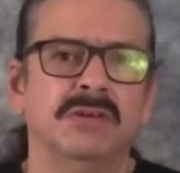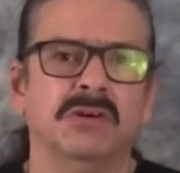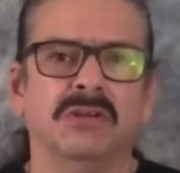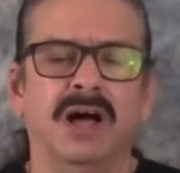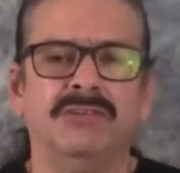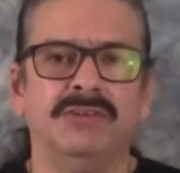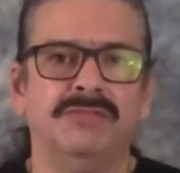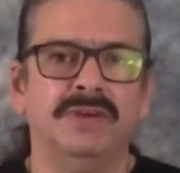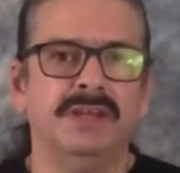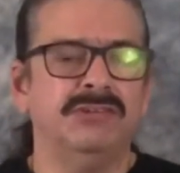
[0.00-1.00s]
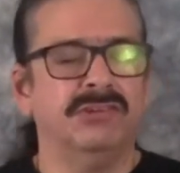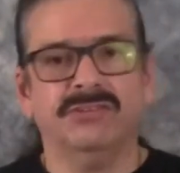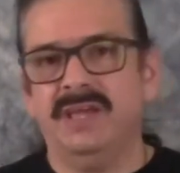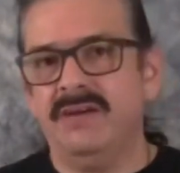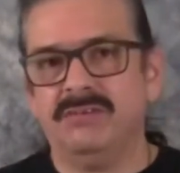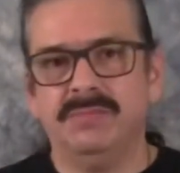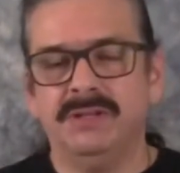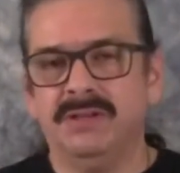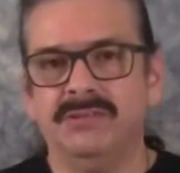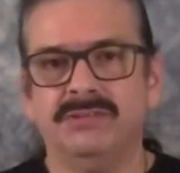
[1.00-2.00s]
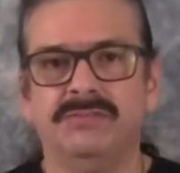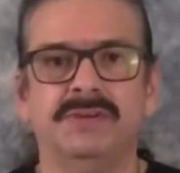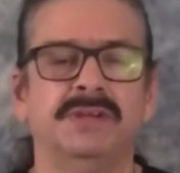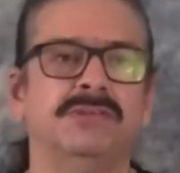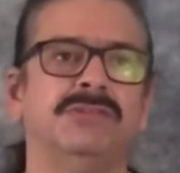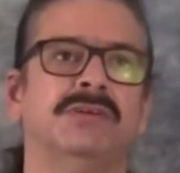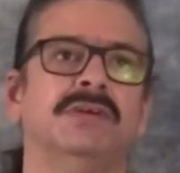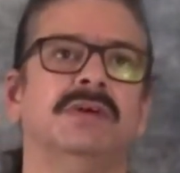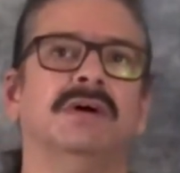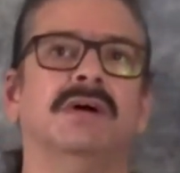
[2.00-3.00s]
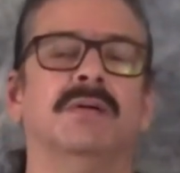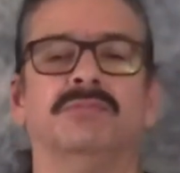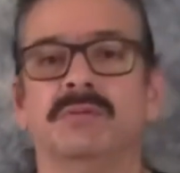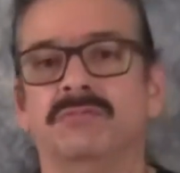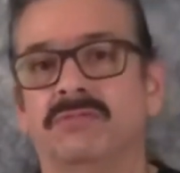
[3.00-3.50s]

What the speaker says: glossy finish, doesn't have to be glossy finish. Some of